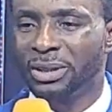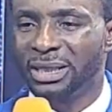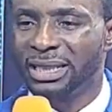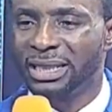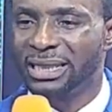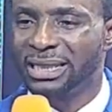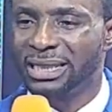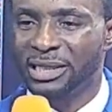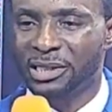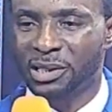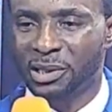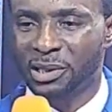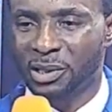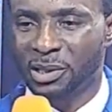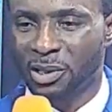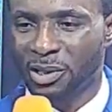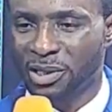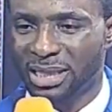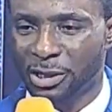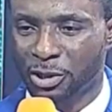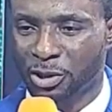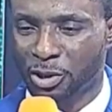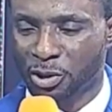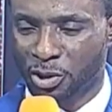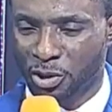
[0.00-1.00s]
All you need
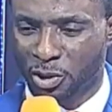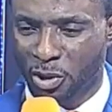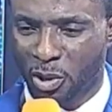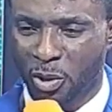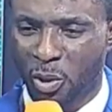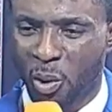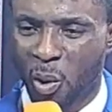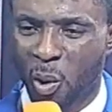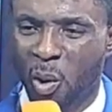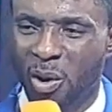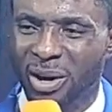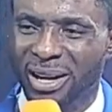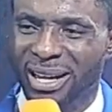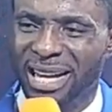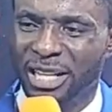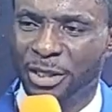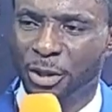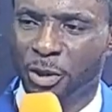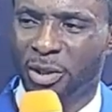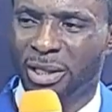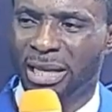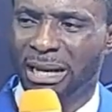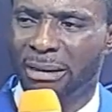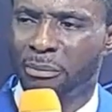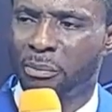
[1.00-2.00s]
is just a strong
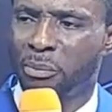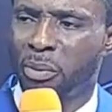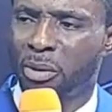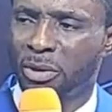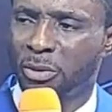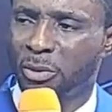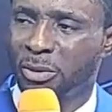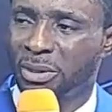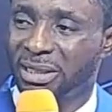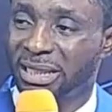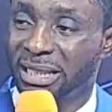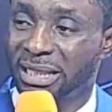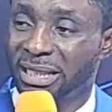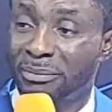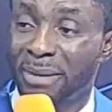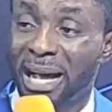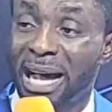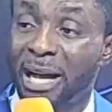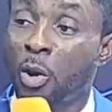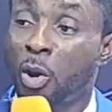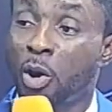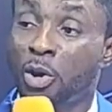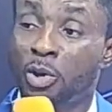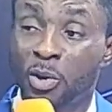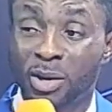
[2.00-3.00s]
connection and bond
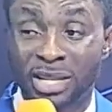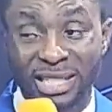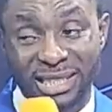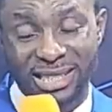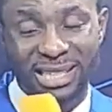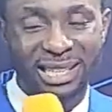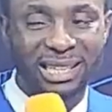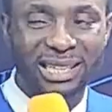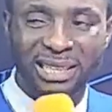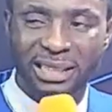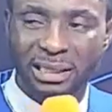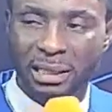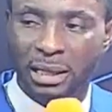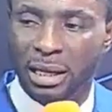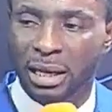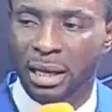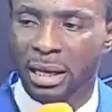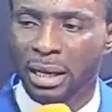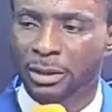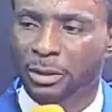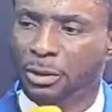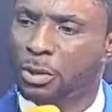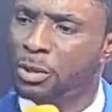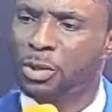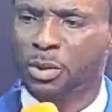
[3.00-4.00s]
with Him. And honor is the
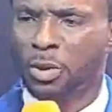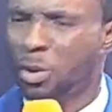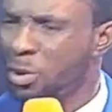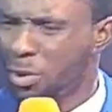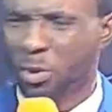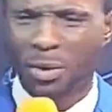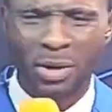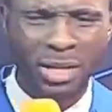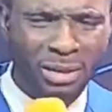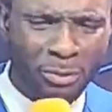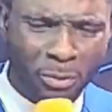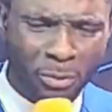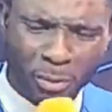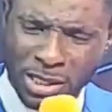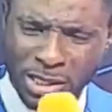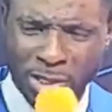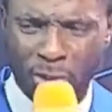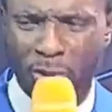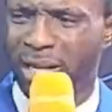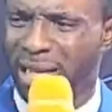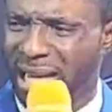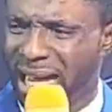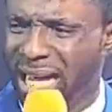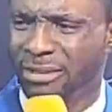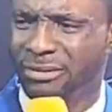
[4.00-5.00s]
key. Just honor
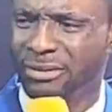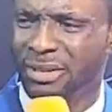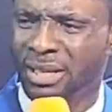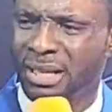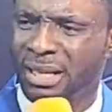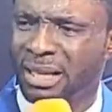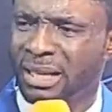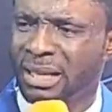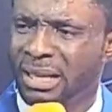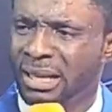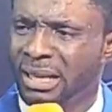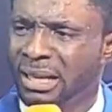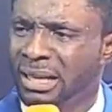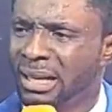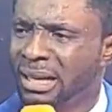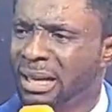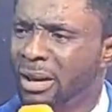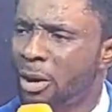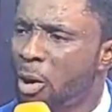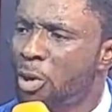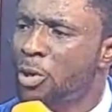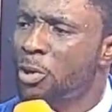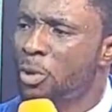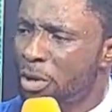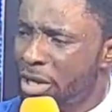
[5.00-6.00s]
Him with your life.
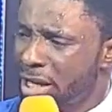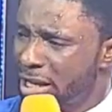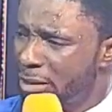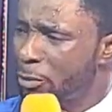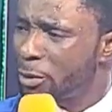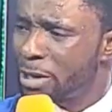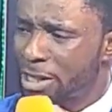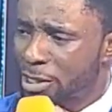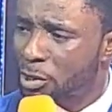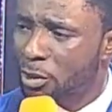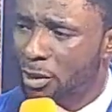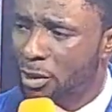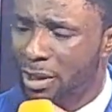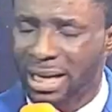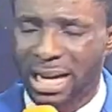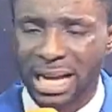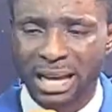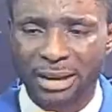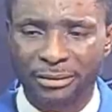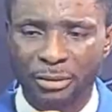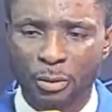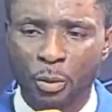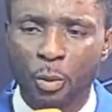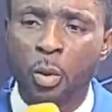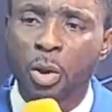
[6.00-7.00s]
Honor Him
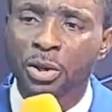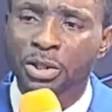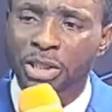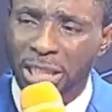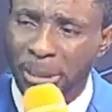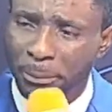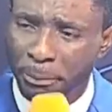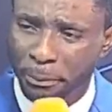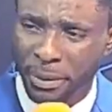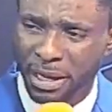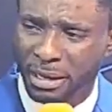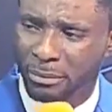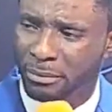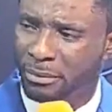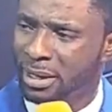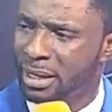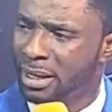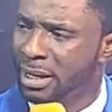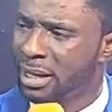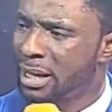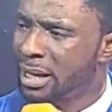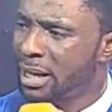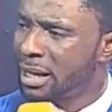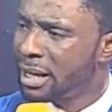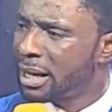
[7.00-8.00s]
with your life.
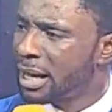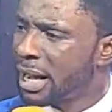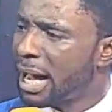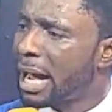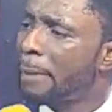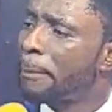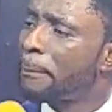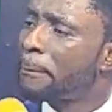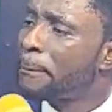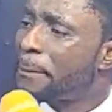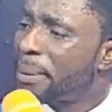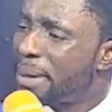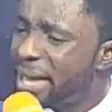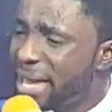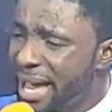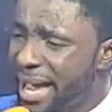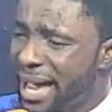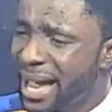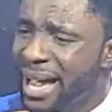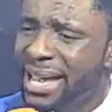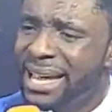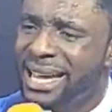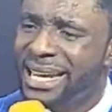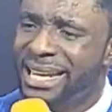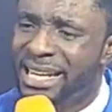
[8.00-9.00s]
Worship Him.
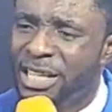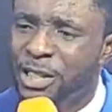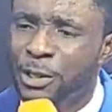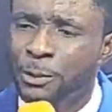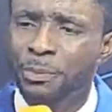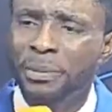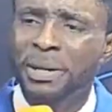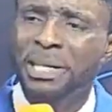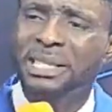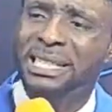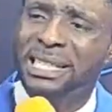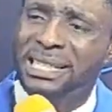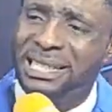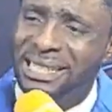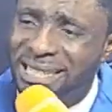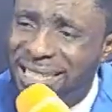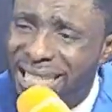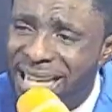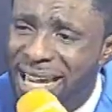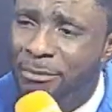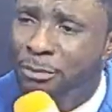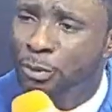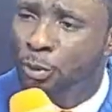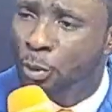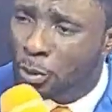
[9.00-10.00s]
Appear in His
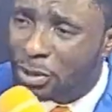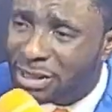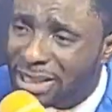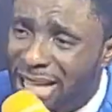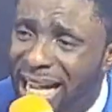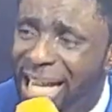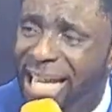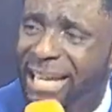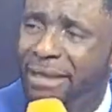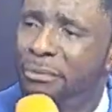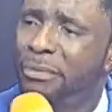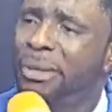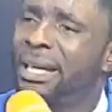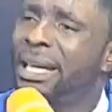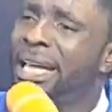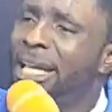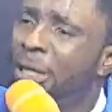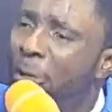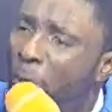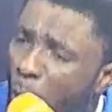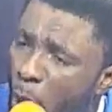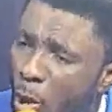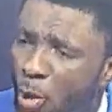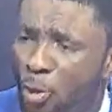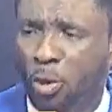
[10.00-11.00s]
presence time to
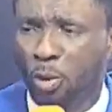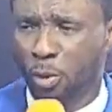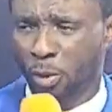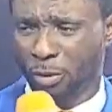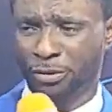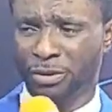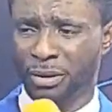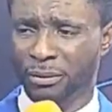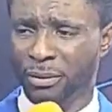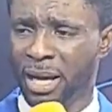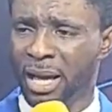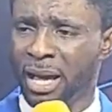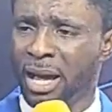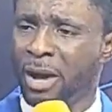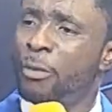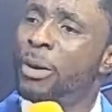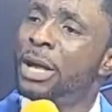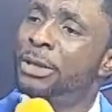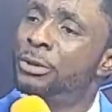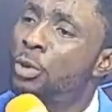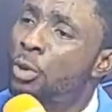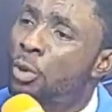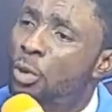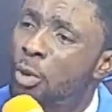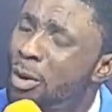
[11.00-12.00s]
time in honor of
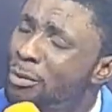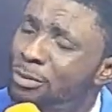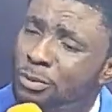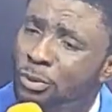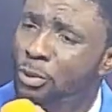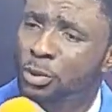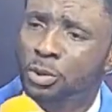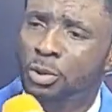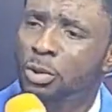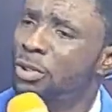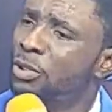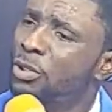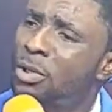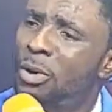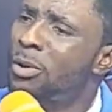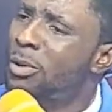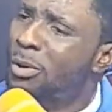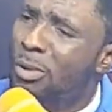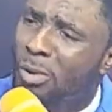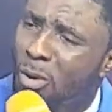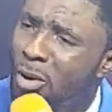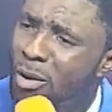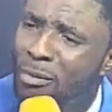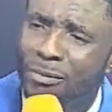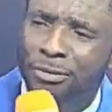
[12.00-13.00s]
Him. When you come to
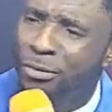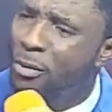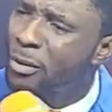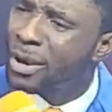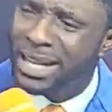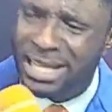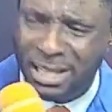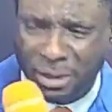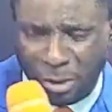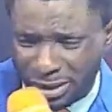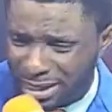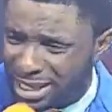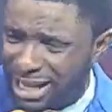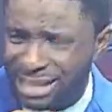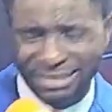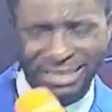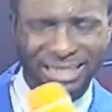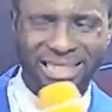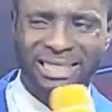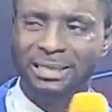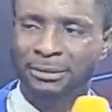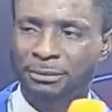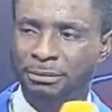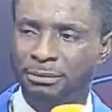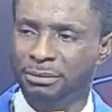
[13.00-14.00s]
church, don't come for any
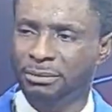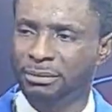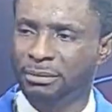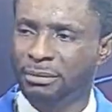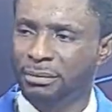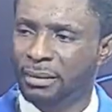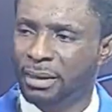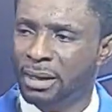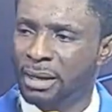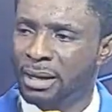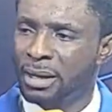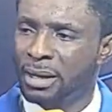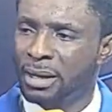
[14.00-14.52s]
other reason.